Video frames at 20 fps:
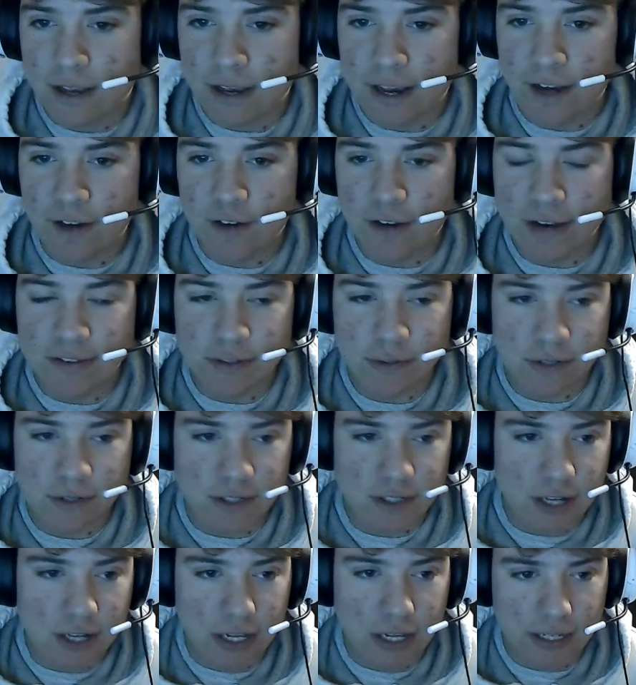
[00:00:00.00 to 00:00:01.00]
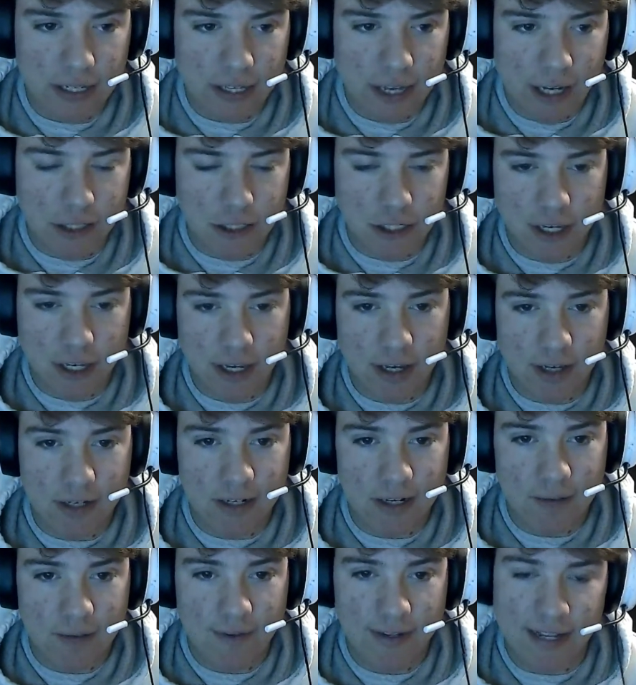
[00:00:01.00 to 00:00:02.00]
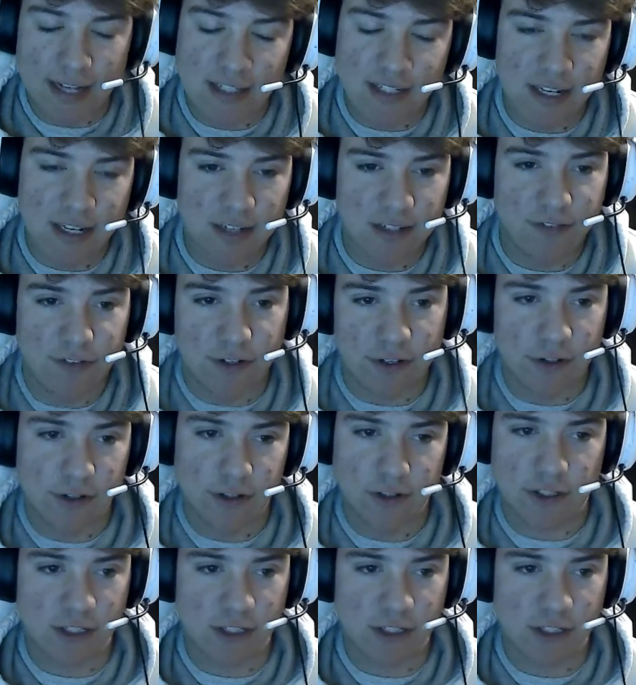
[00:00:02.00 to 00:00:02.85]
And you have to install a catch can. I mean, that's not difficult.